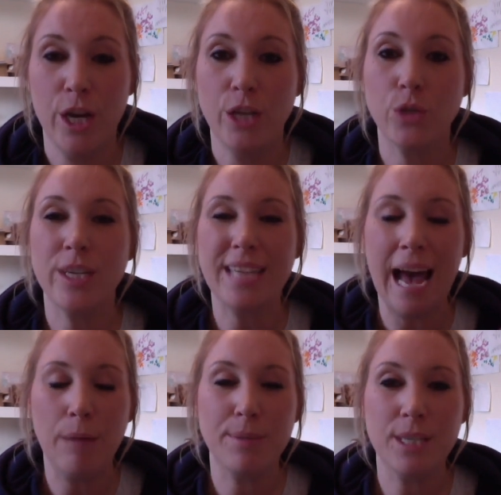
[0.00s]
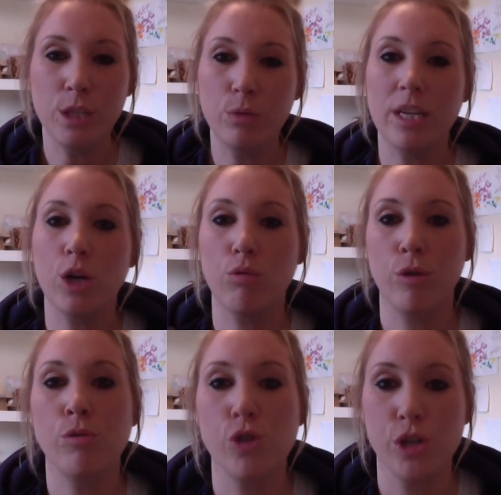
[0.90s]
So it's absolutely
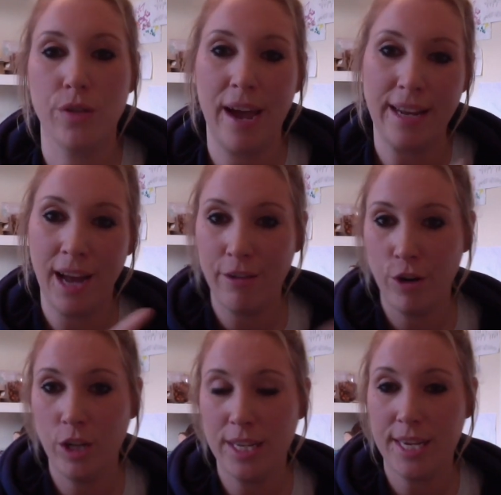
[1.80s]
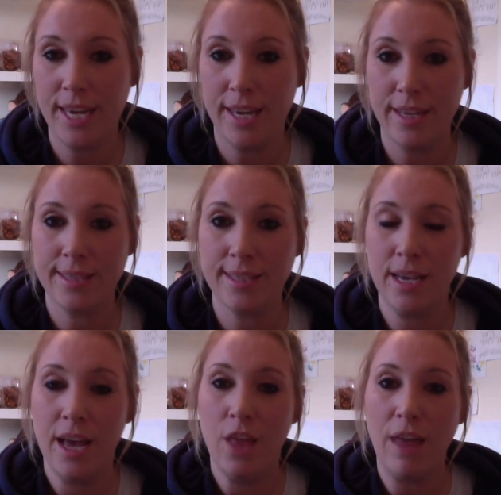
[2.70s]
crucial that in our early years
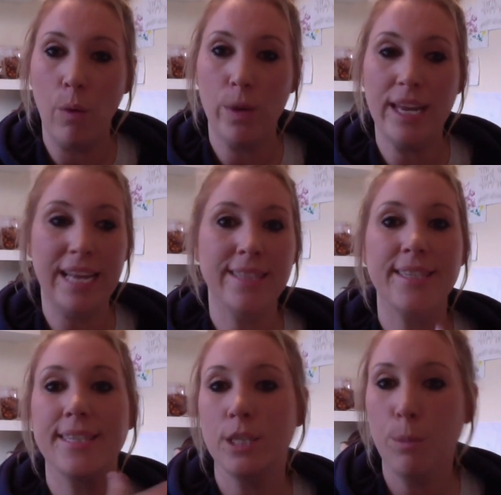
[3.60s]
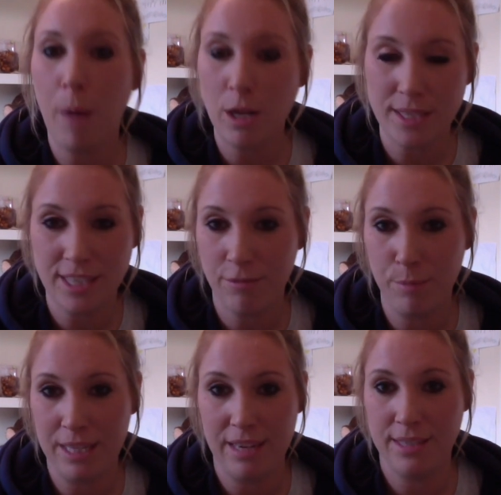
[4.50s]
that we instill positive
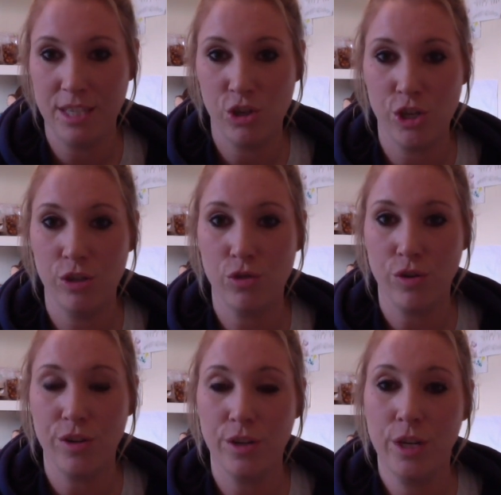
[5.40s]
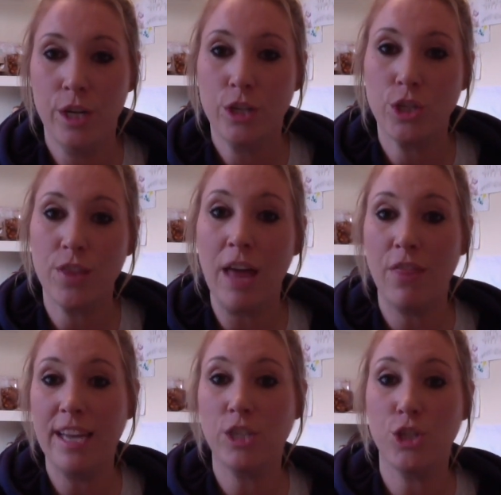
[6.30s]
beliefs in children so that
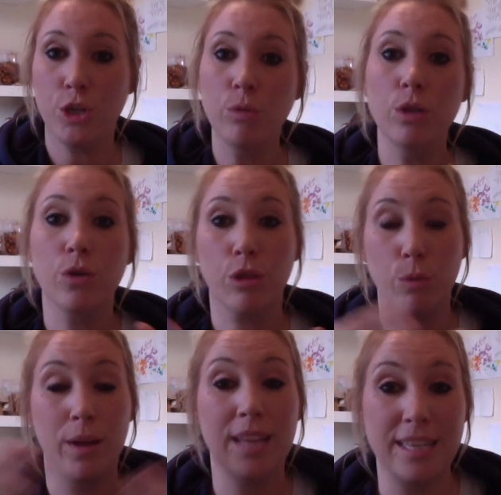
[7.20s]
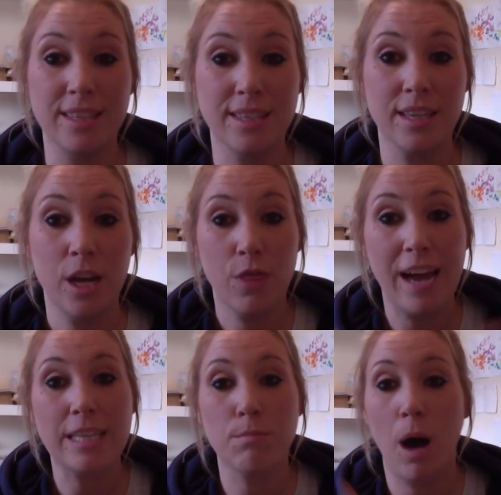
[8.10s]
they do look through a lens
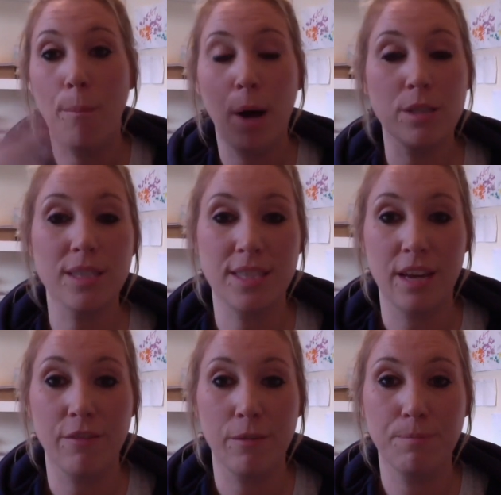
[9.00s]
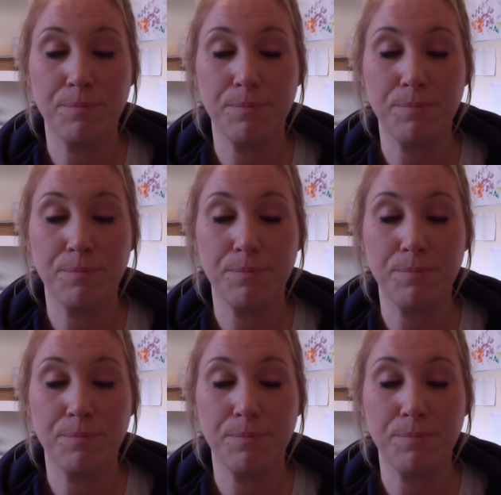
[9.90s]
that is more positive.